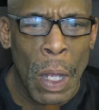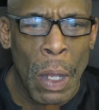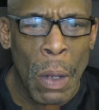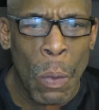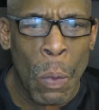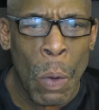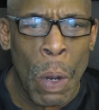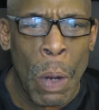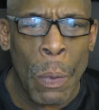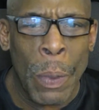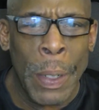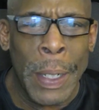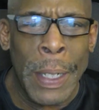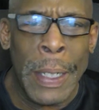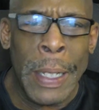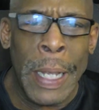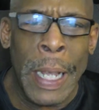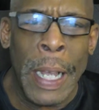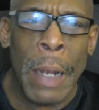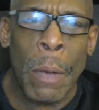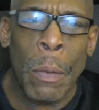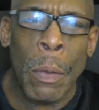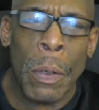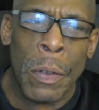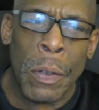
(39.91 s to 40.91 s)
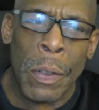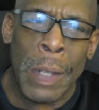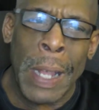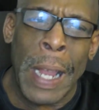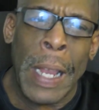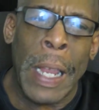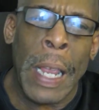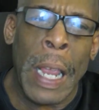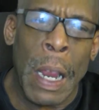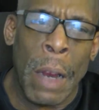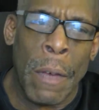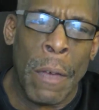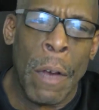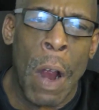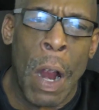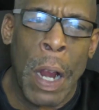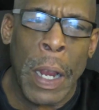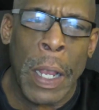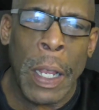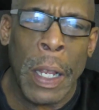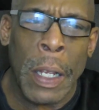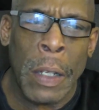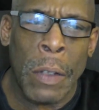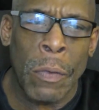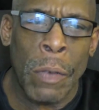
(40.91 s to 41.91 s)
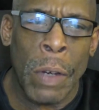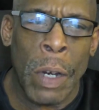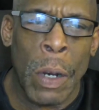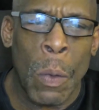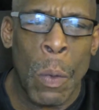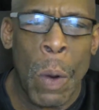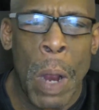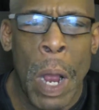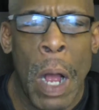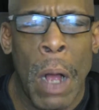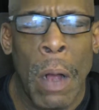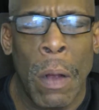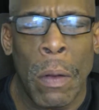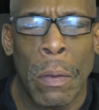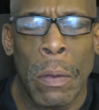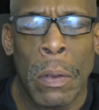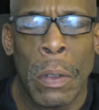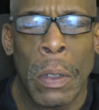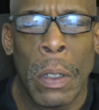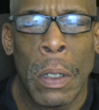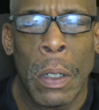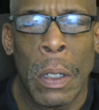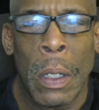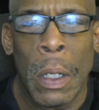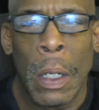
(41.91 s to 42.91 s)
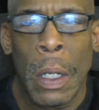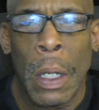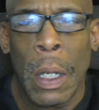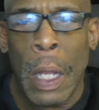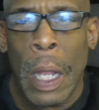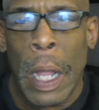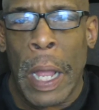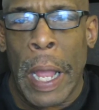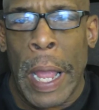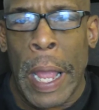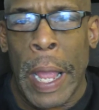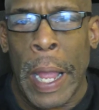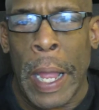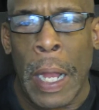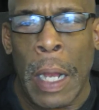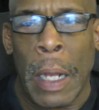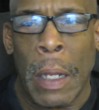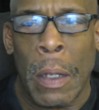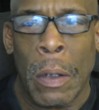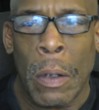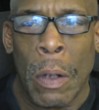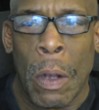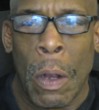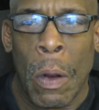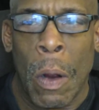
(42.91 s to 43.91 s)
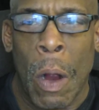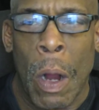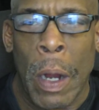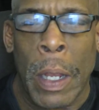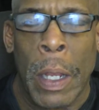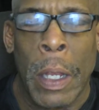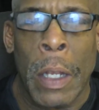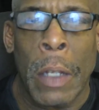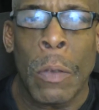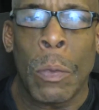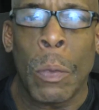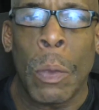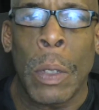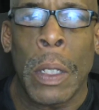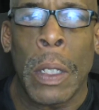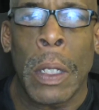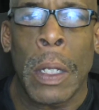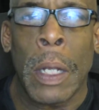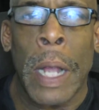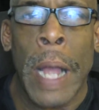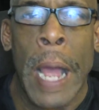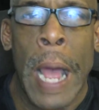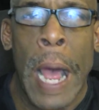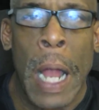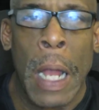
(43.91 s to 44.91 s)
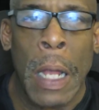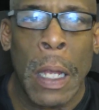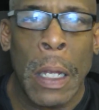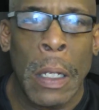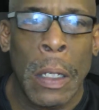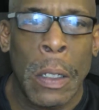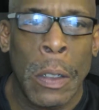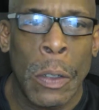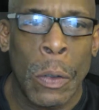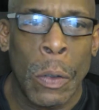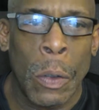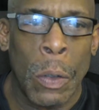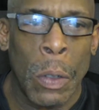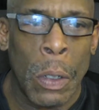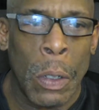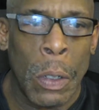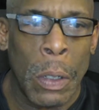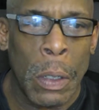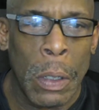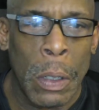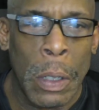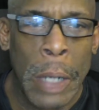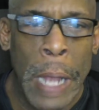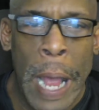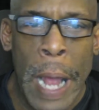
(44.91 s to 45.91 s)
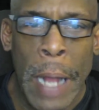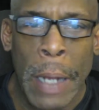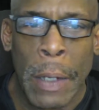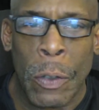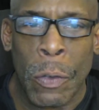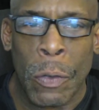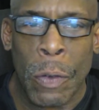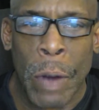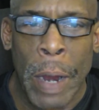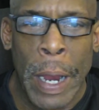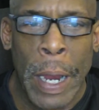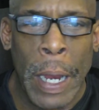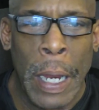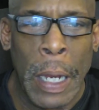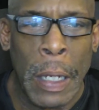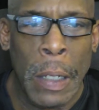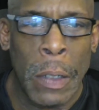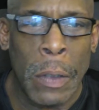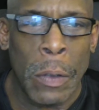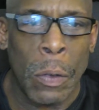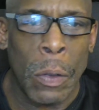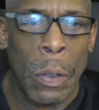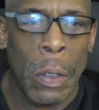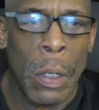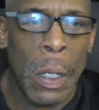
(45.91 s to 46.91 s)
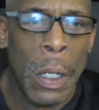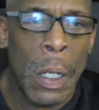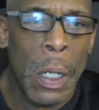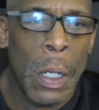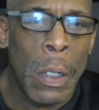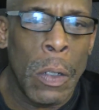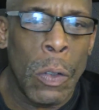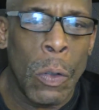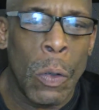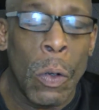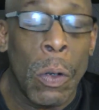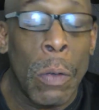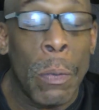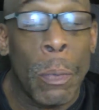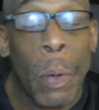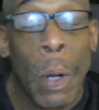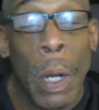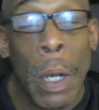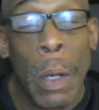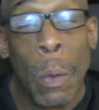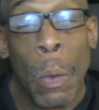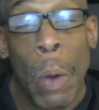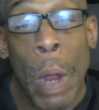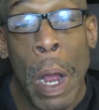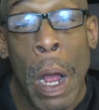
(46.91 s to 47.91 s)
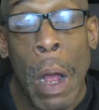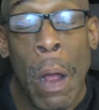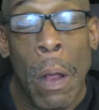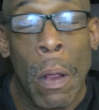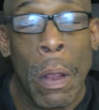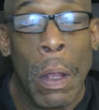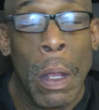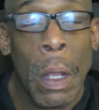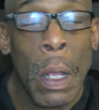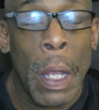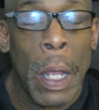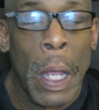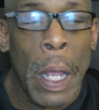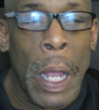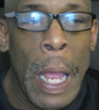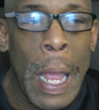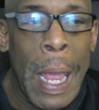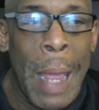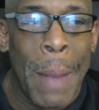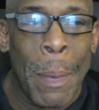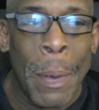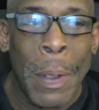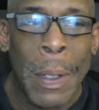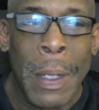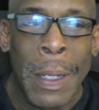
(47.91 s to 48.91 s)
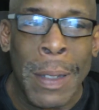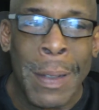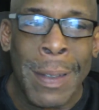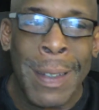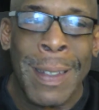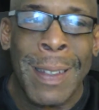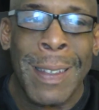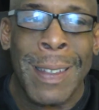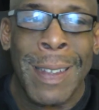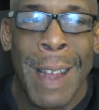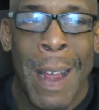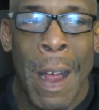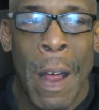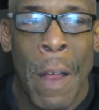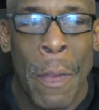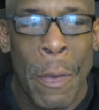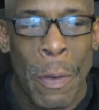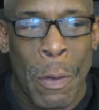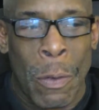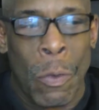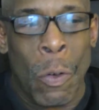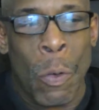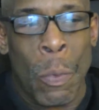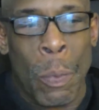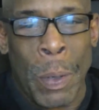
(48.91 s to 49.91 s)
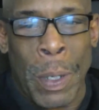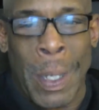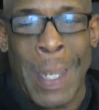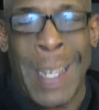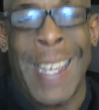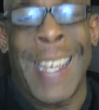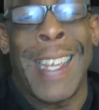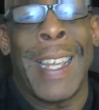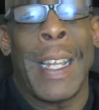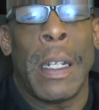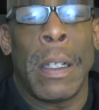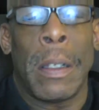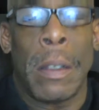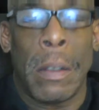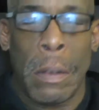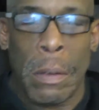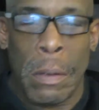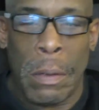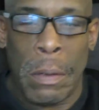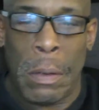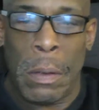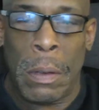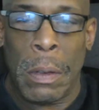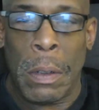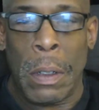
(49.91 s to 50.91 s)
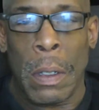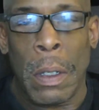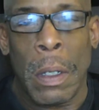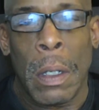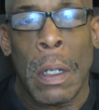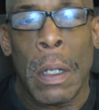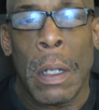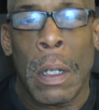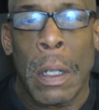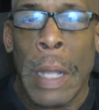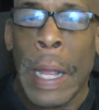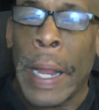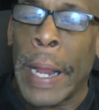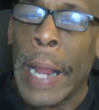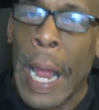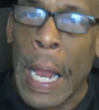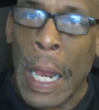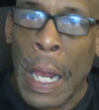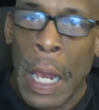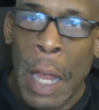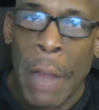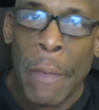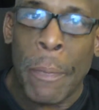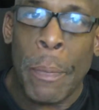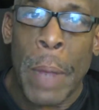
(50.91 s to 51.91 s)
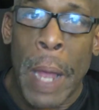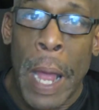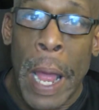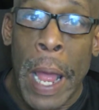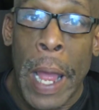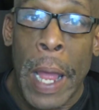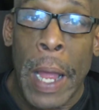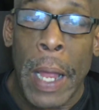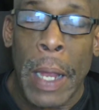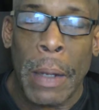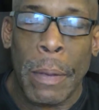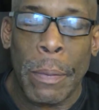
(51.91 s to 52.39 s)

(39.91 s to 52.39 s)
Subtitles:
what we did was take care of our kids real well. And, you know, our kids went to college or got trades or doing pretty well. But there's this other group of kids that got left behind.